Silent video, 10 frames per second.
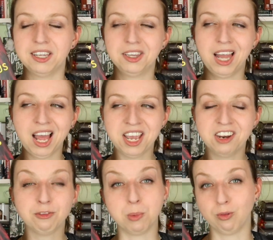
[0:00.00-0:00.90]
line
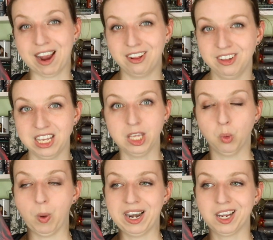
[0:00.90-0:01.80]
of morality
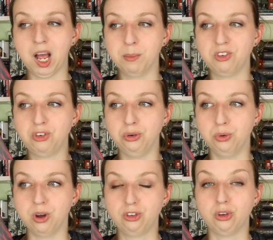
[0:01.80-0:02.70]
when it comes
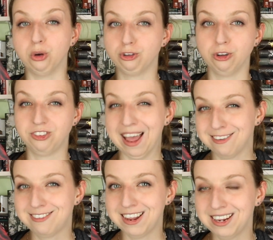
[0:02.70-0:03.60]
to social
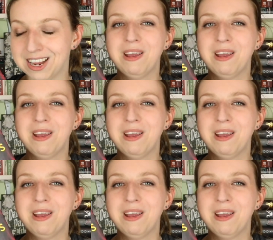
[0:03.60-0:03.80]
testing.